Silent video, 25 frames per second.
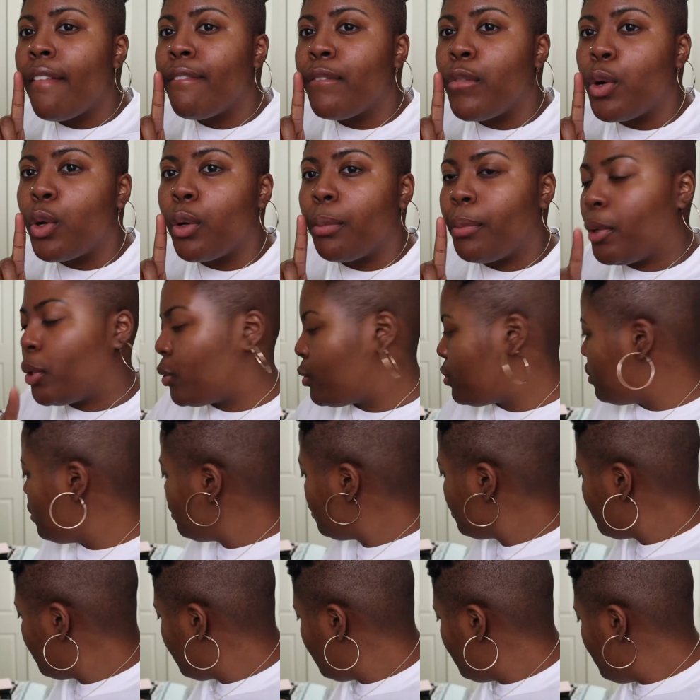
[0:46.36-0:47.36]

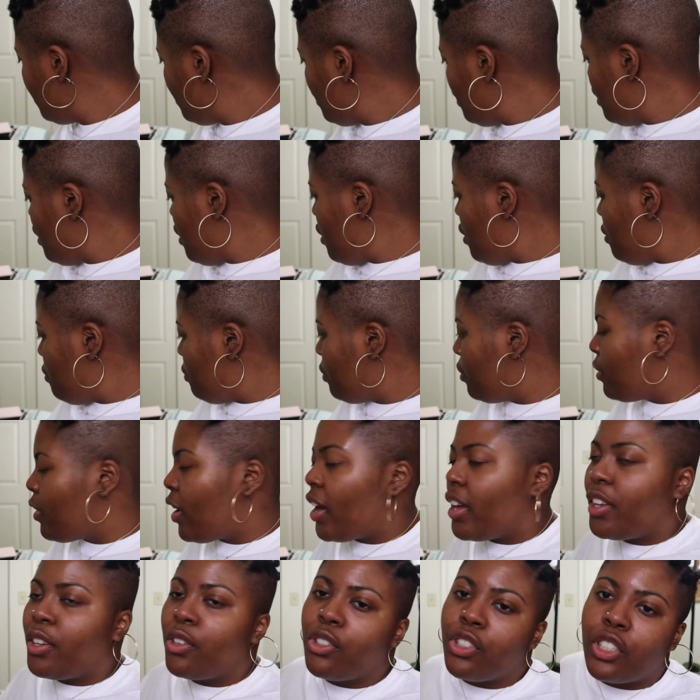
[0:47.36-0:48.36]
foremost, well,
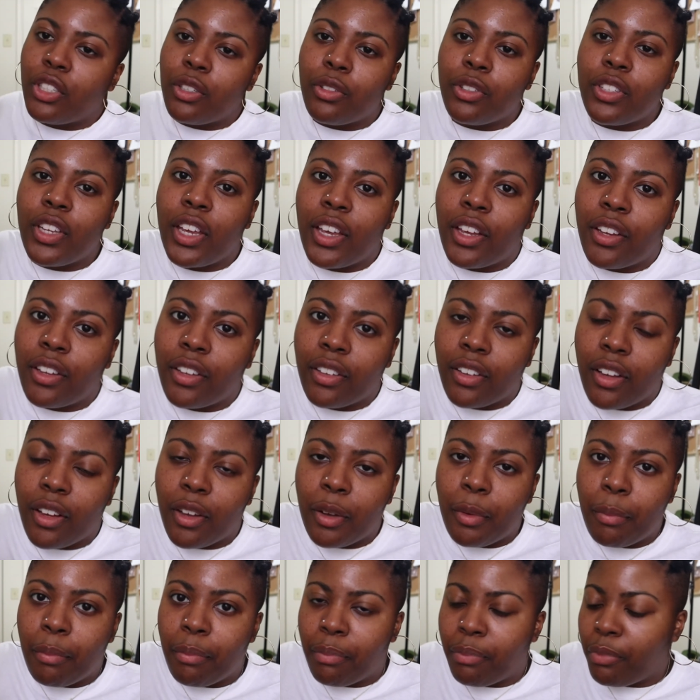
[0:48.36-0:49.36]
I usually take
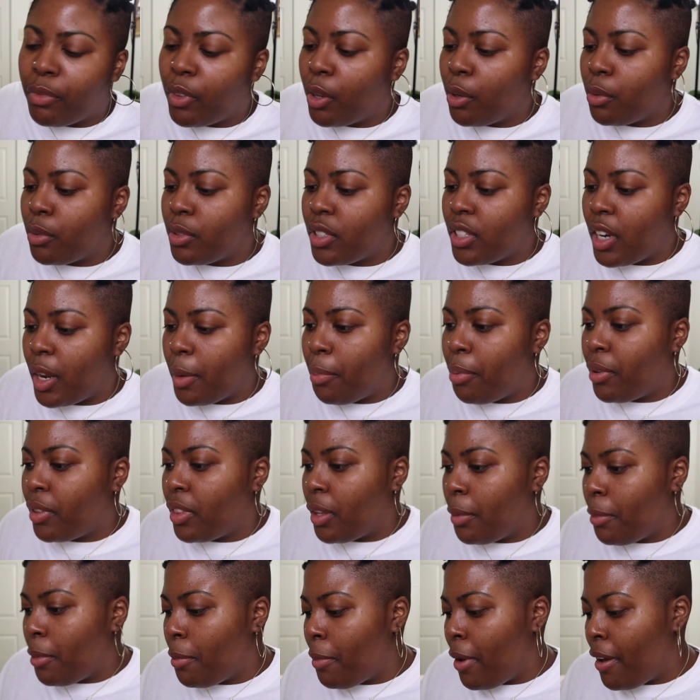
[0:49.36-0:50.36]
notes and I put
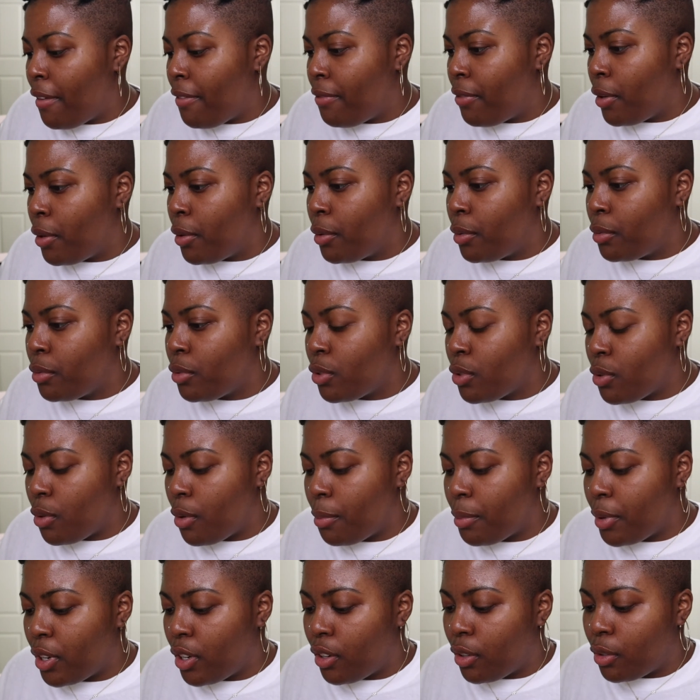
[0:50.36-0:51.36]
them in my phone, so
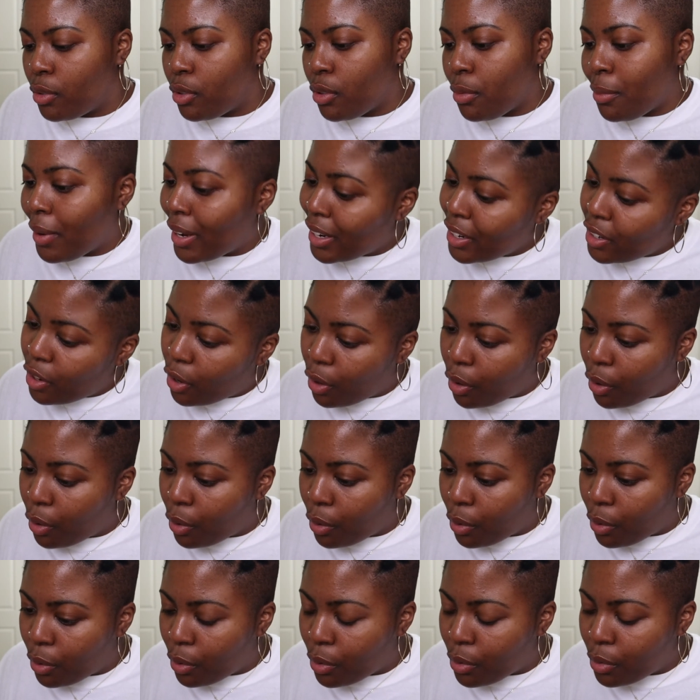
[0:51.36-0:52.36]
I'm gonna go to my
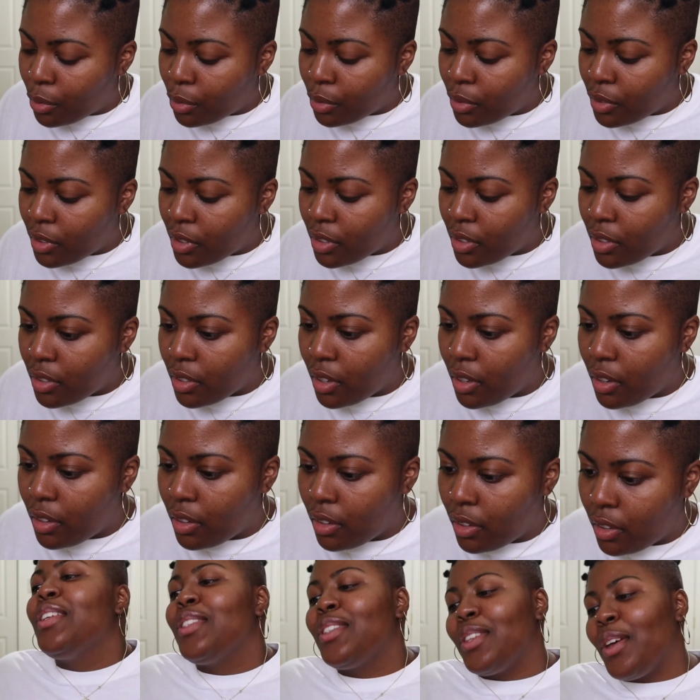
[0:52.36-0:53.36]
notes.
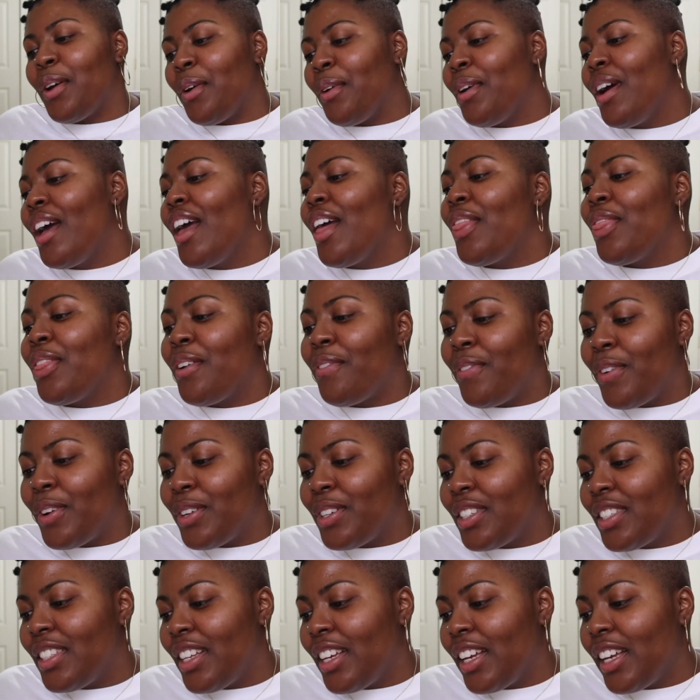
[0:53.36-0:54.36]
So the
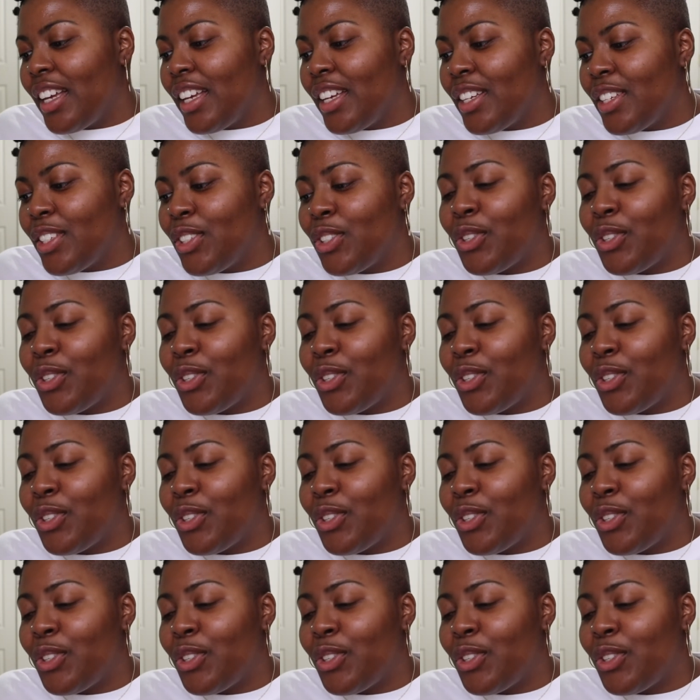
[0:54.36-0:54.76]
first thing is